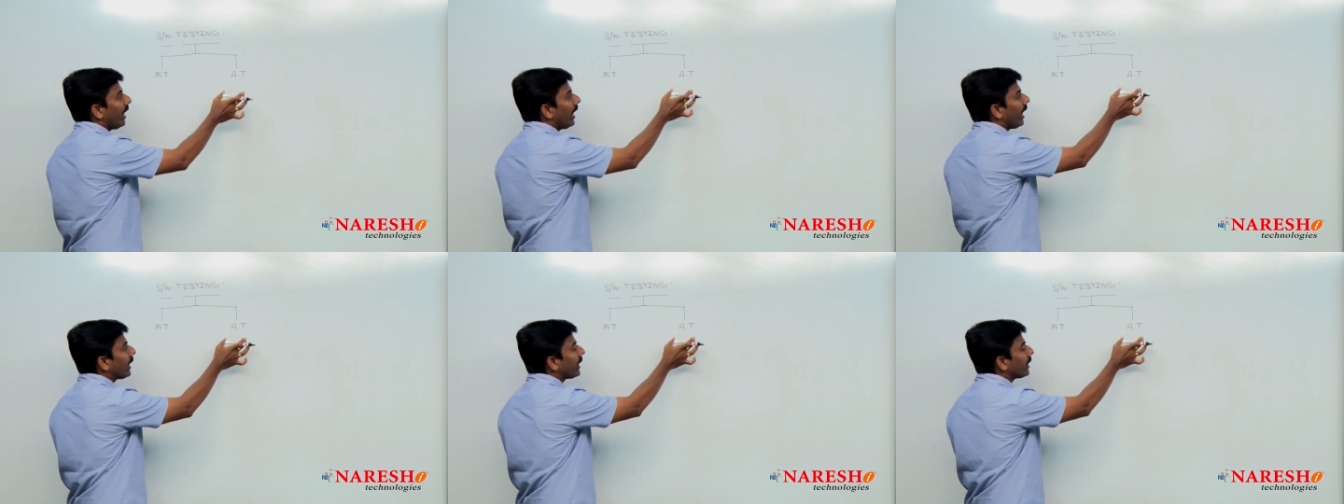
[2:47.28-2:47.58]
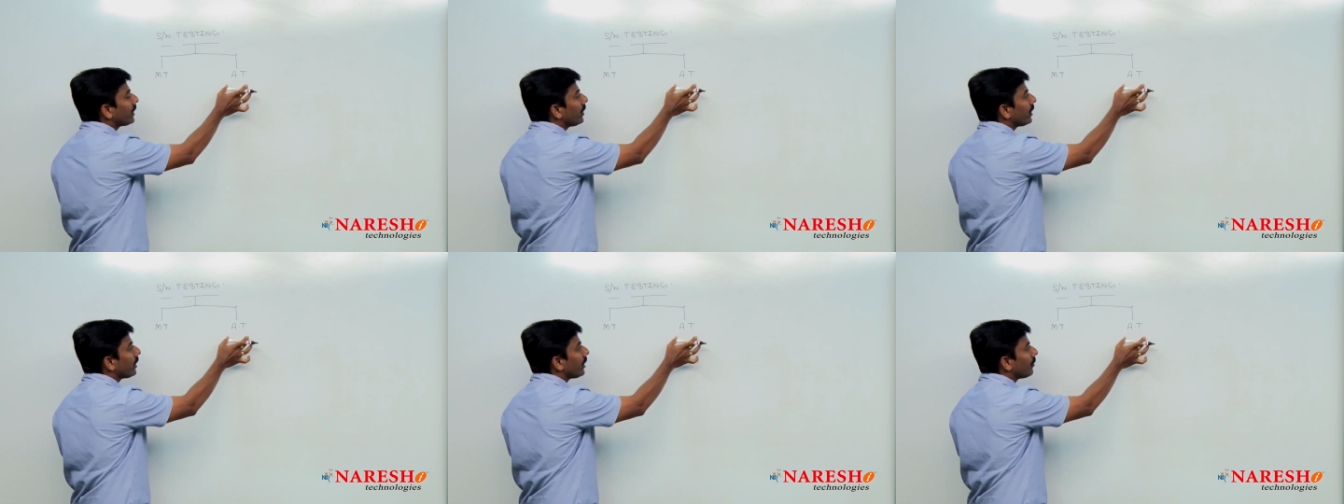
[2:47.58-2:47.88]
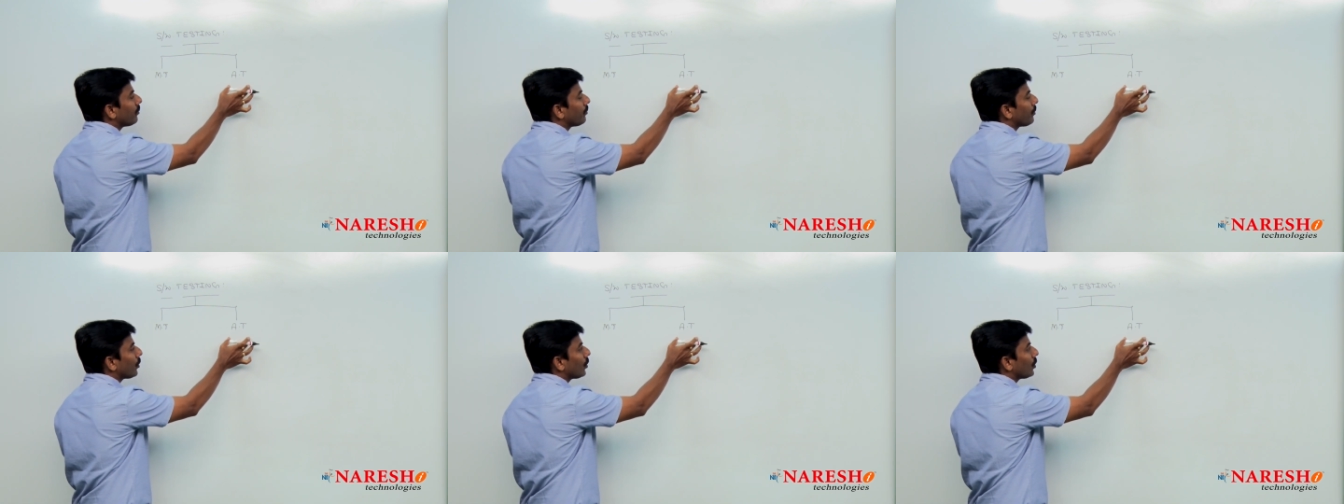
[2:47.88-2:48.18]
another
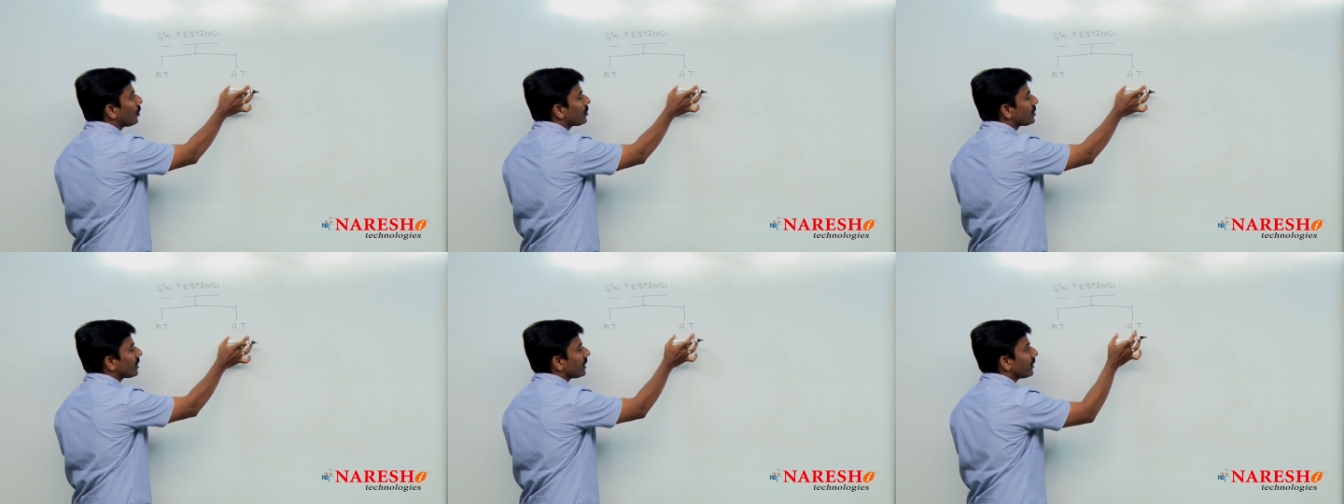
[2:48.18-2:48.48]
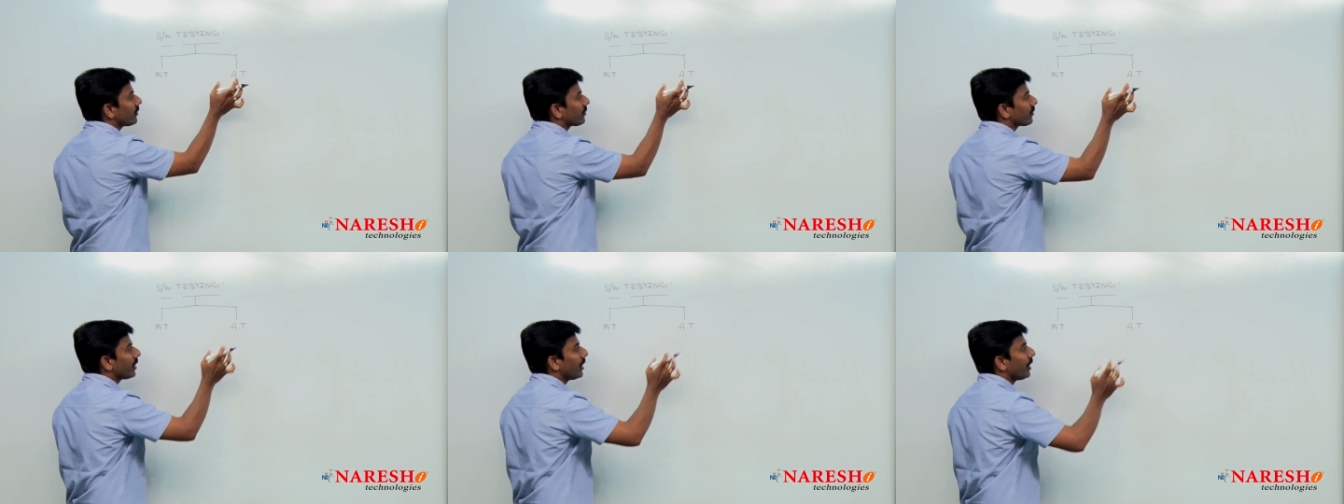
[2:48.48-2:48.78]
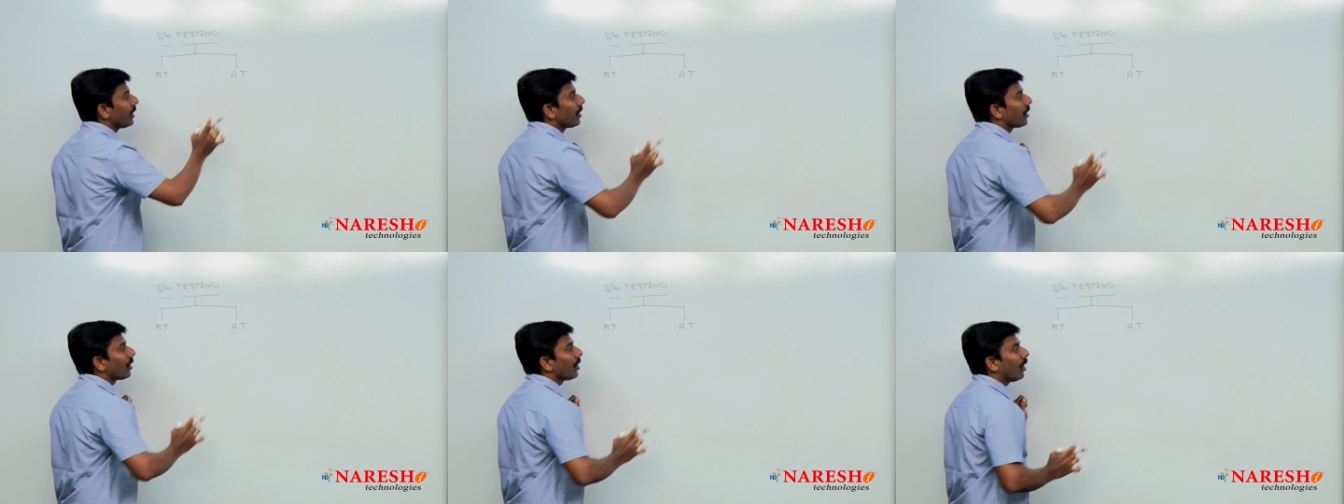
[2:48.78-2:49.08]
approach is
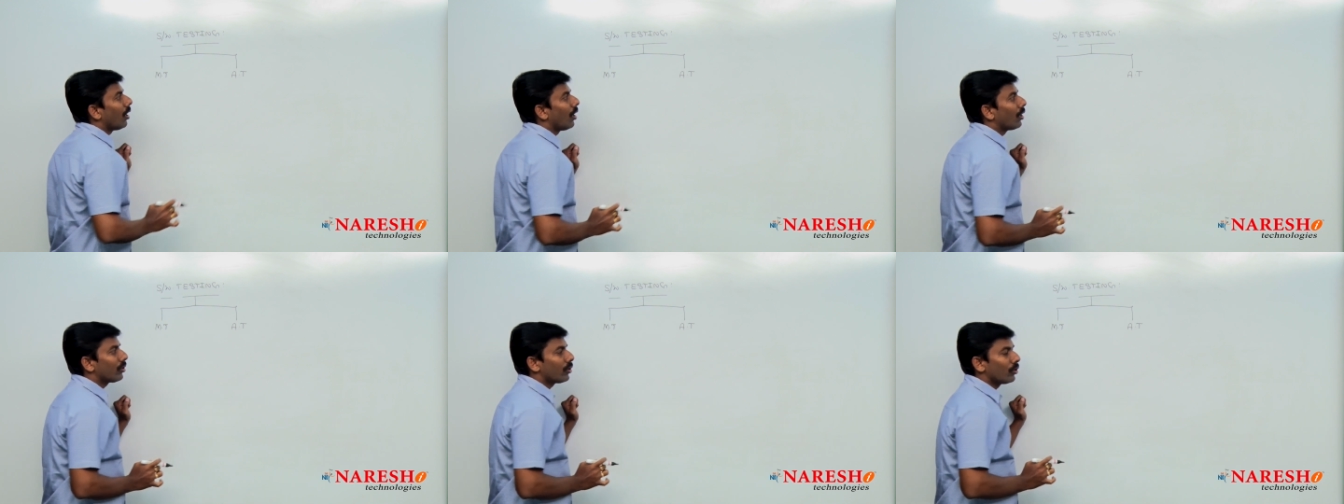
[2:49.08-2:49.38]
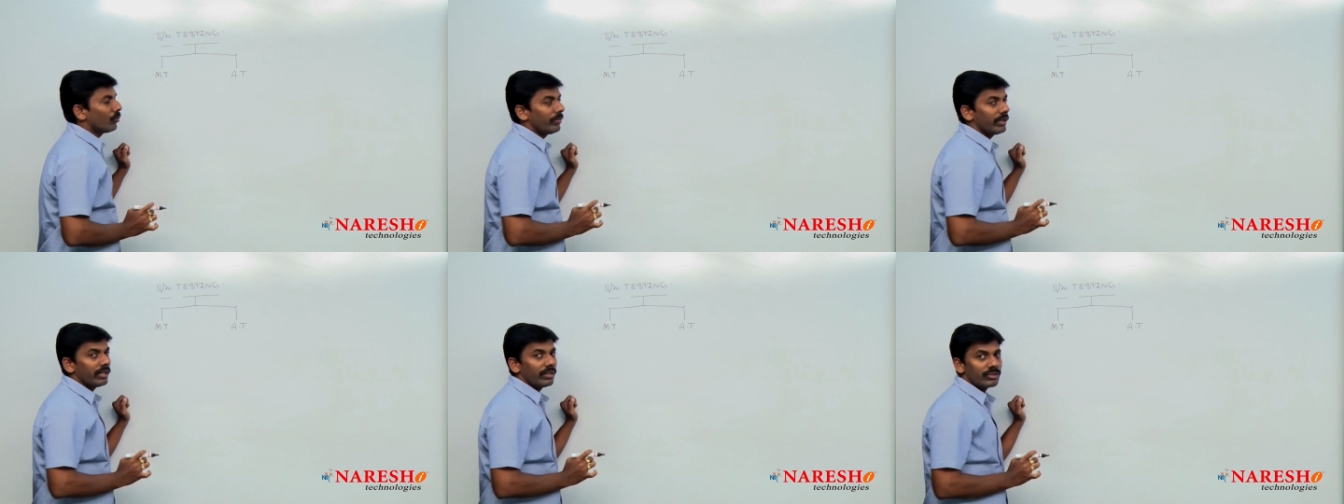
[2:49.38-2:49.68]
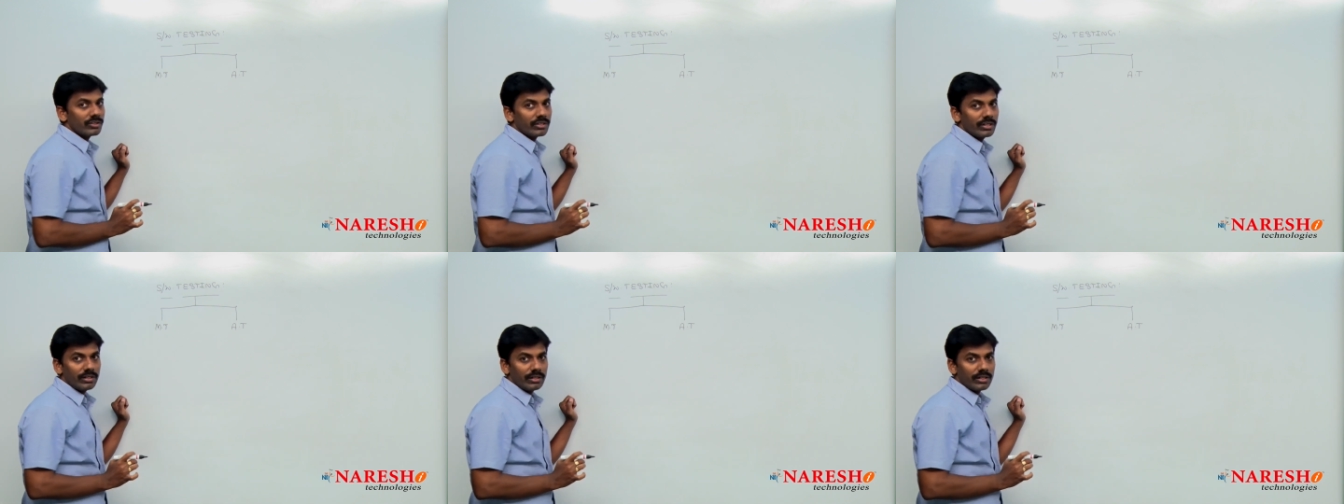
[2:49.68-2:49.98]

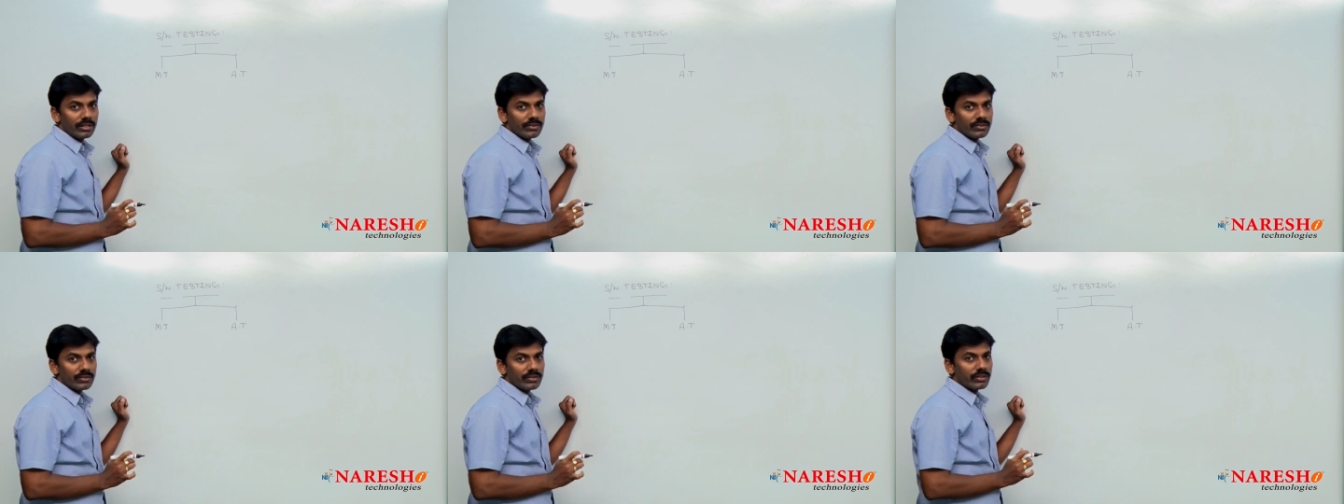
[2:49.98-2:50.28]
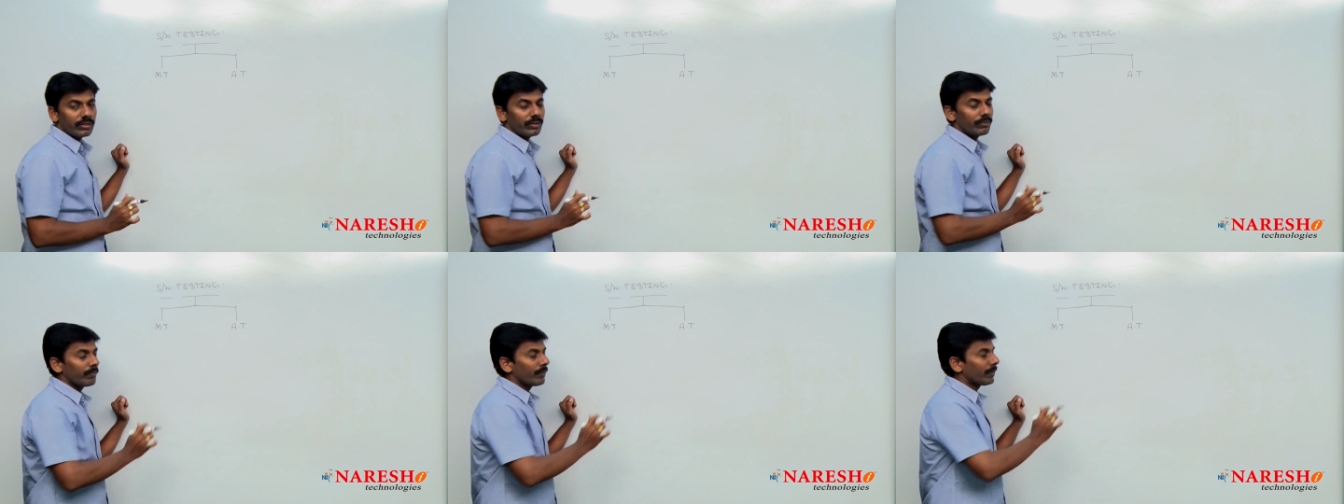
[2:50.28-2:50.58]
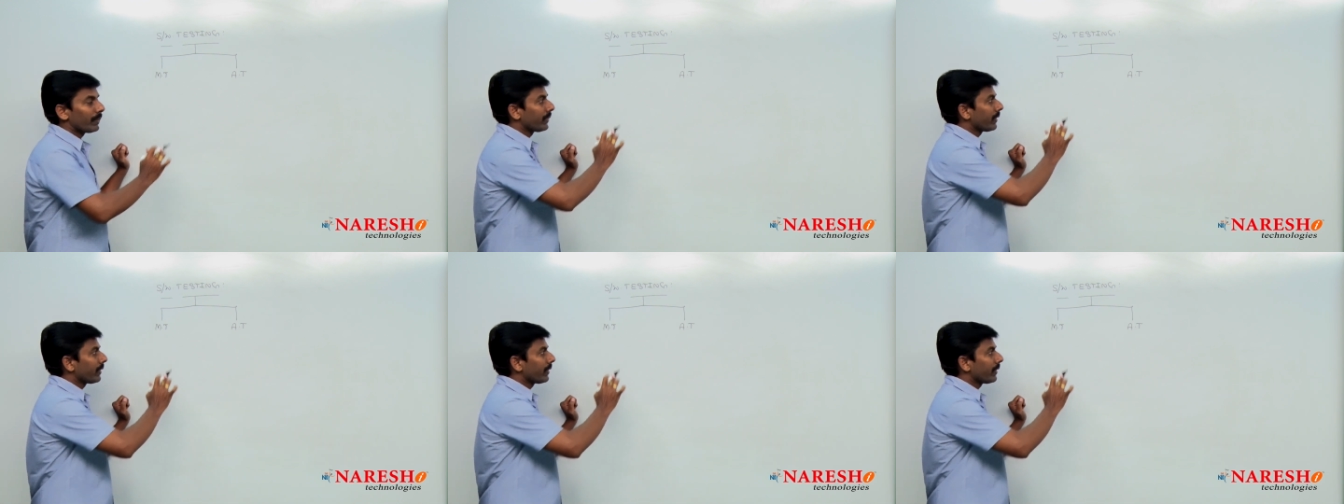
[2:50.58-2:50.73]
automation testing.